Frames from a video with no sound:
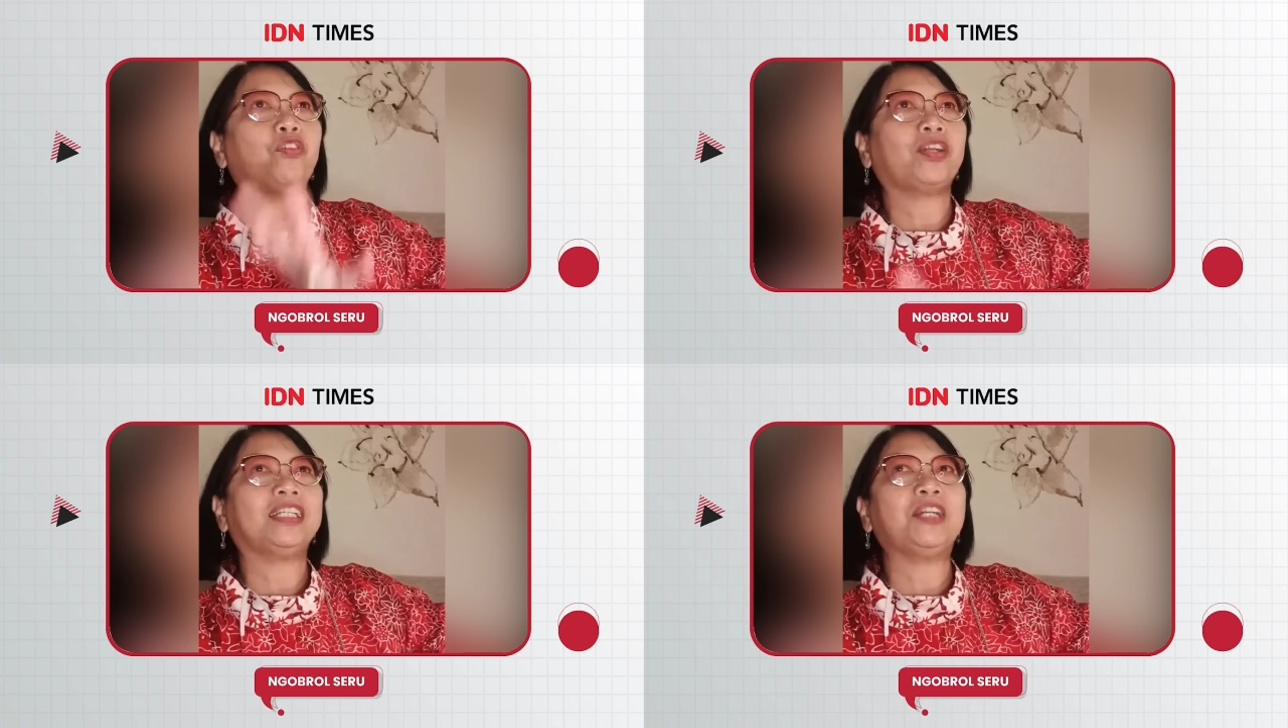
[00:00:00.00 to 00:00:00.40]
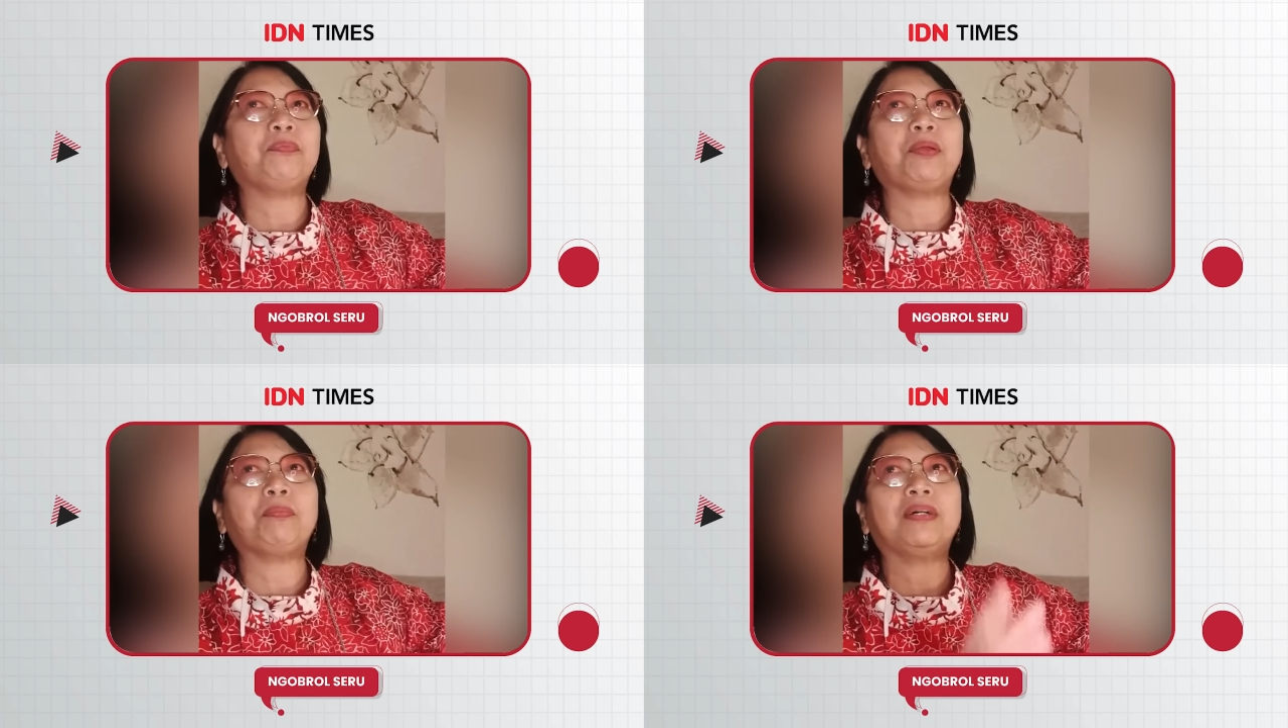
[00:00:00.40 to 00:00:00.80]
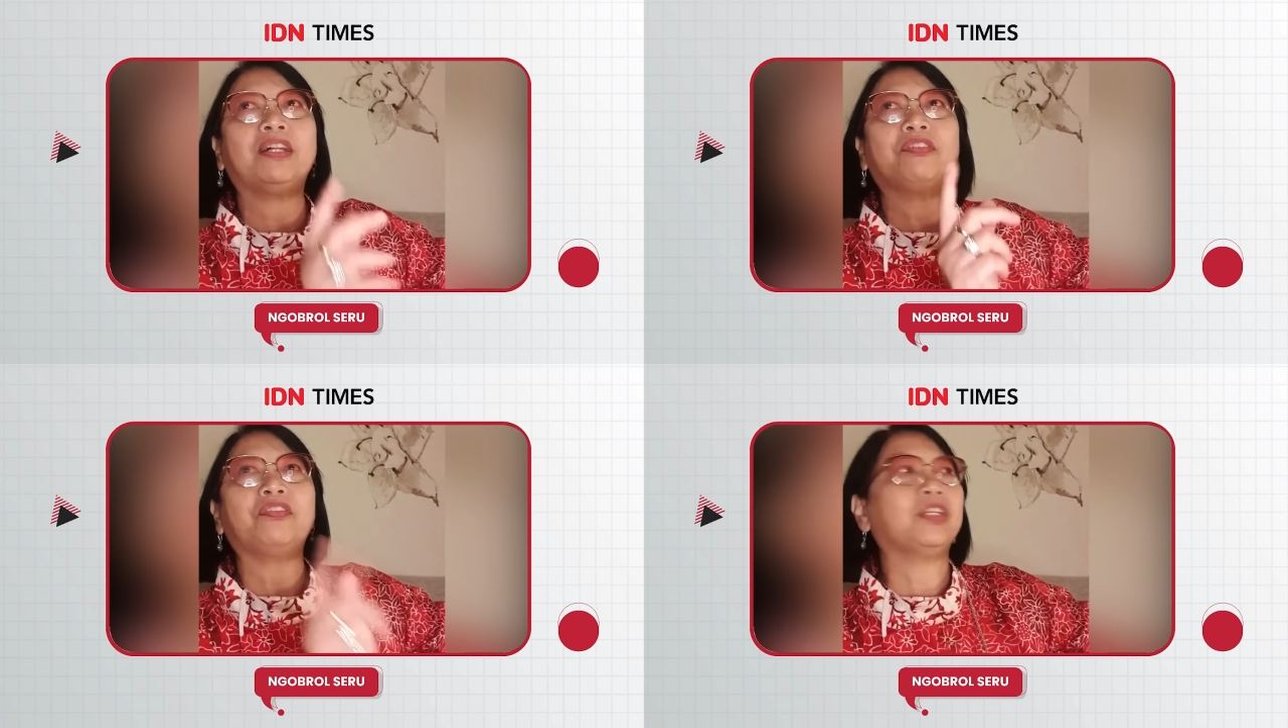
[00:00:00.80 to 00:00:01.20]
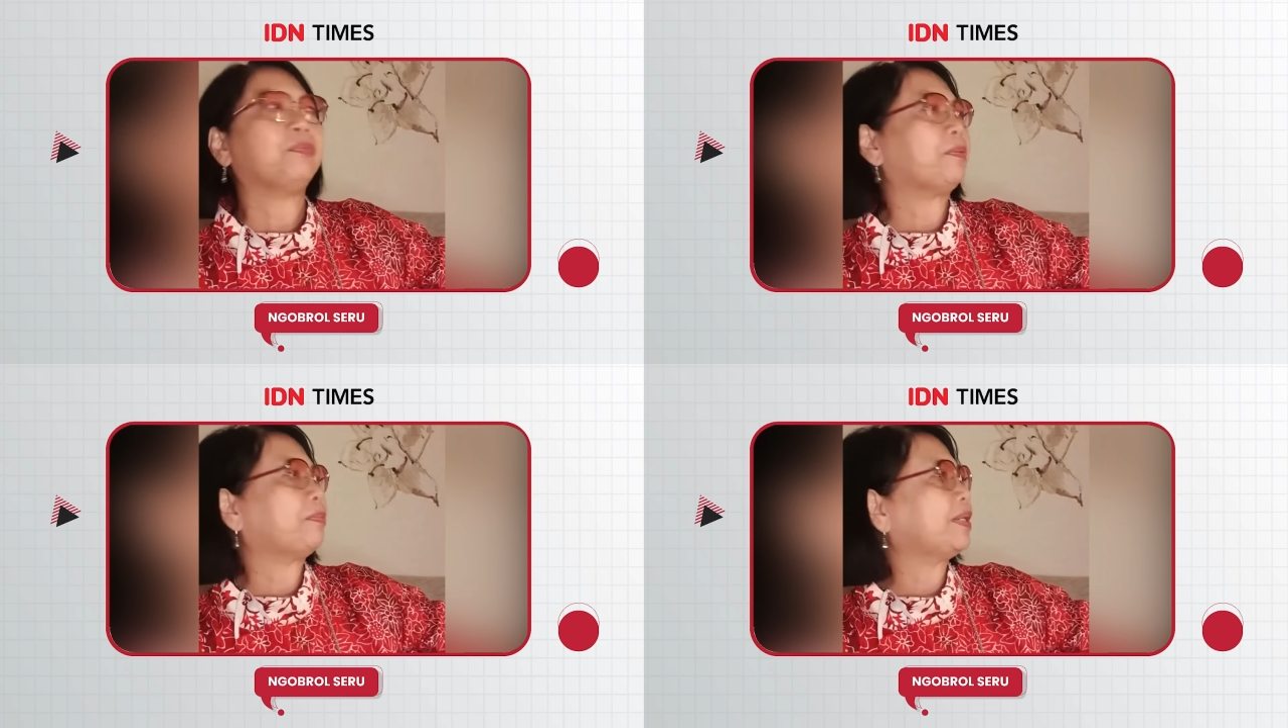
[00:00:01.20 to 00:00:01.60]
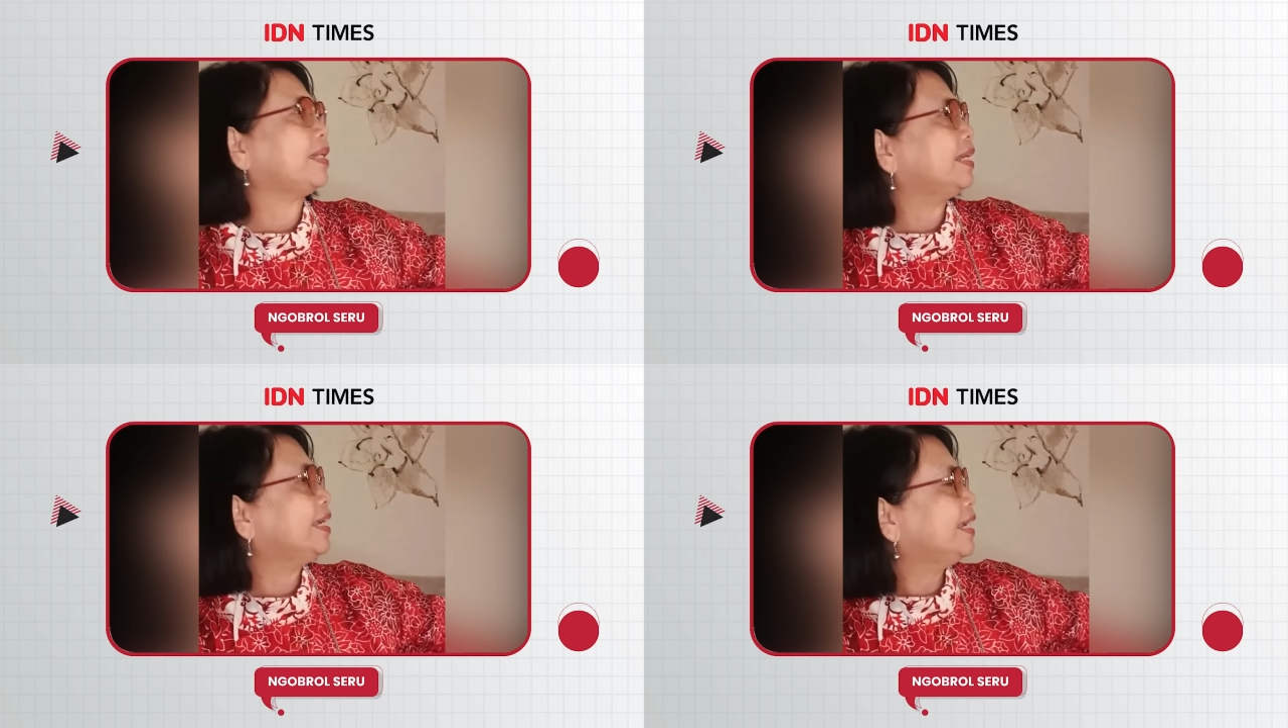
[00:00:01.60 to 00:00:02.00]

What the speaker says: 14 people, 15 people.